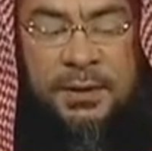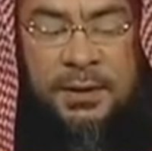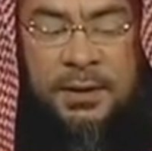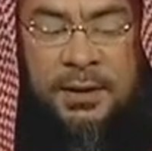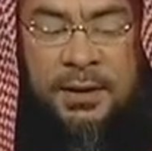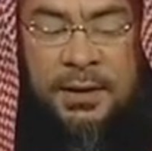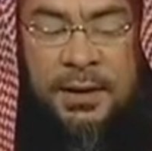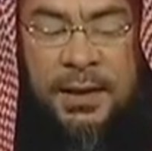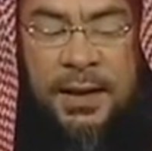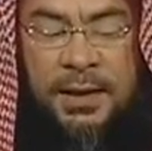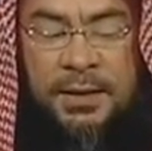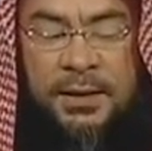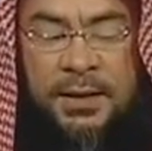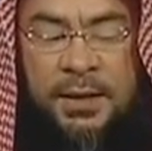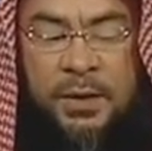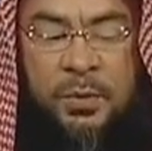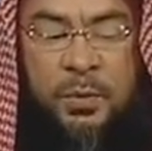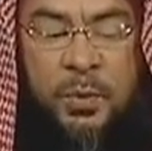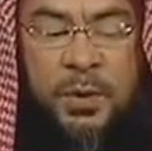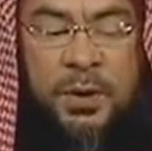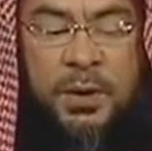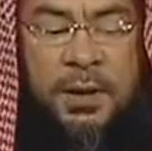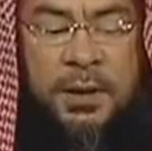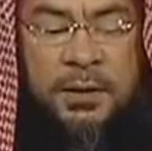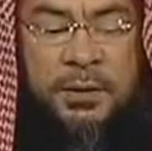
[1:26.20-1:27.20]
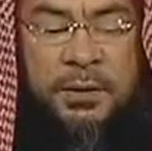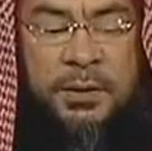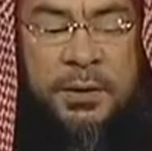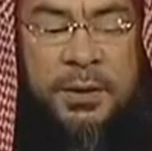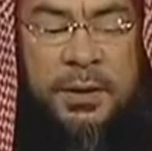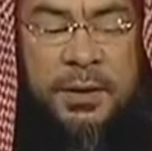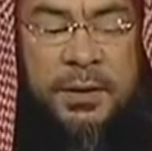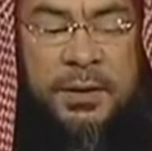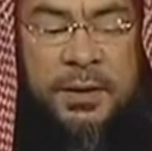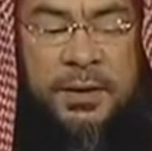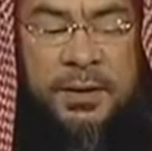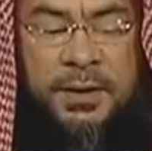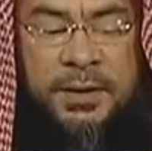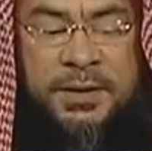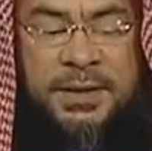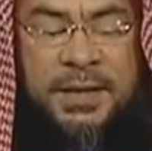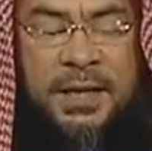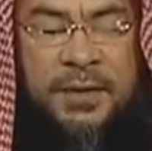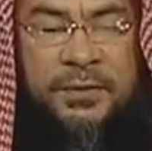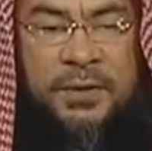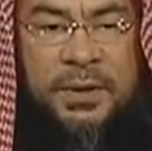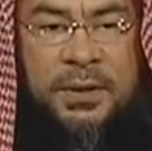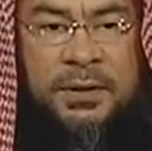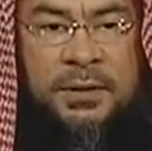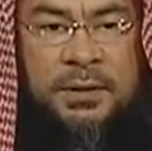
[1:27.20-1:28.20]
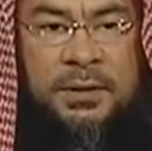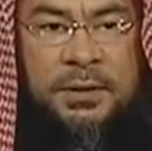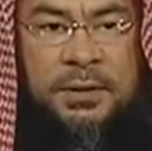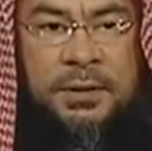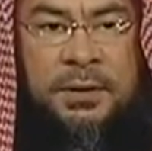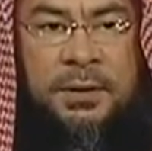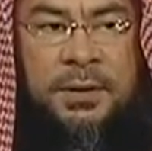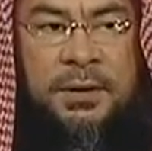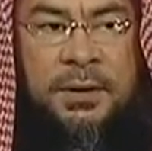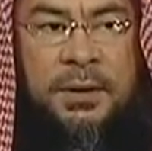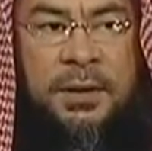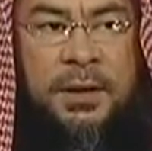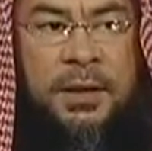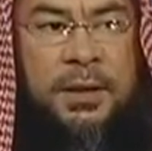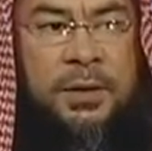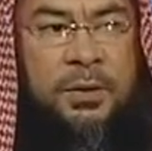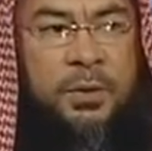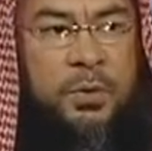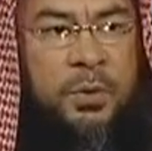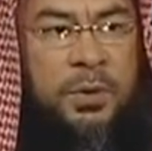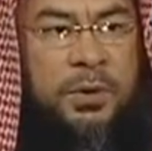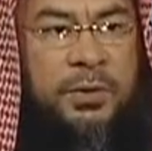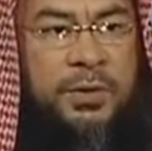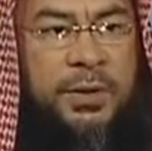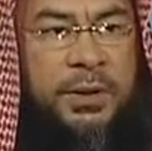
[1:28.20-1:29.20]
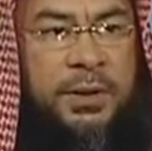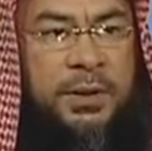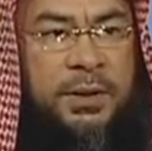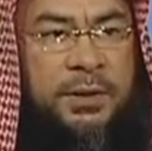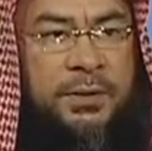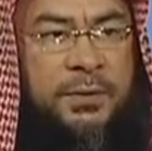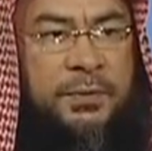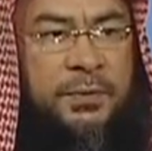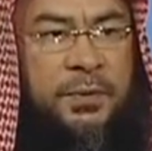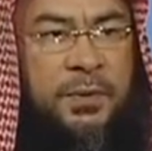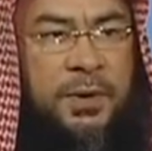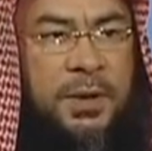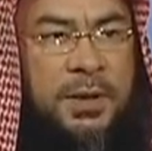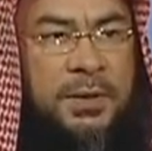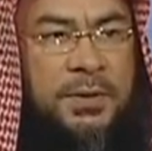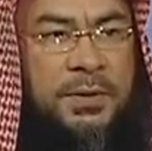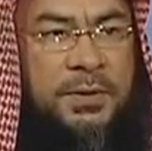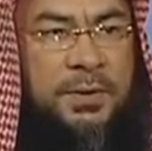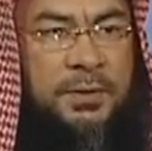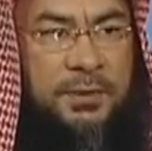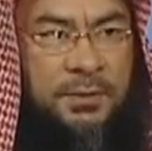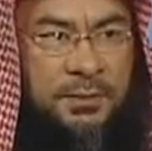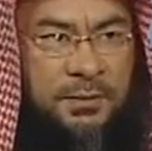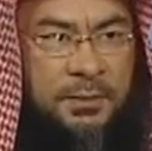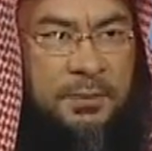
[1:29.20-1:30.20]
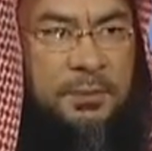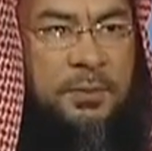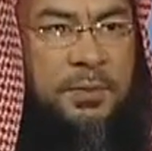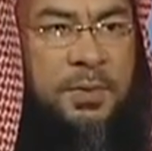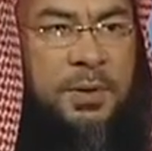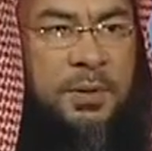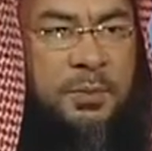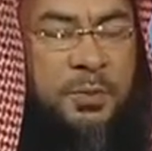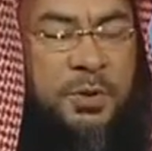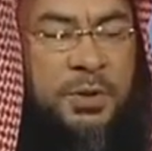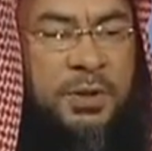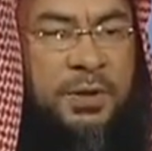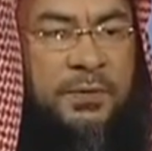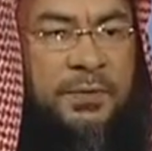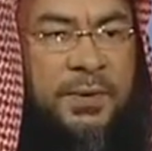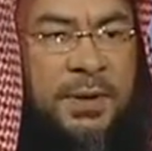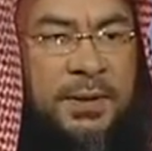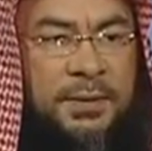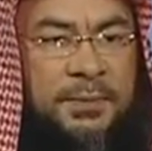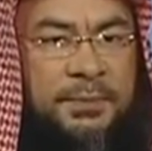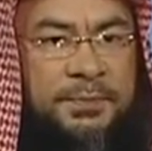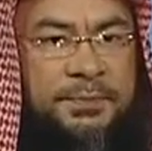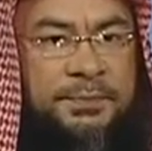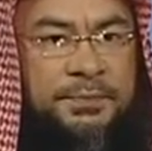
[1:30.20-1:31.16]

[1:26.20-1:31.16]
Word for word: uh, Hadith one hundred thirty-seven, and who will read it for us? Brother Mustafa.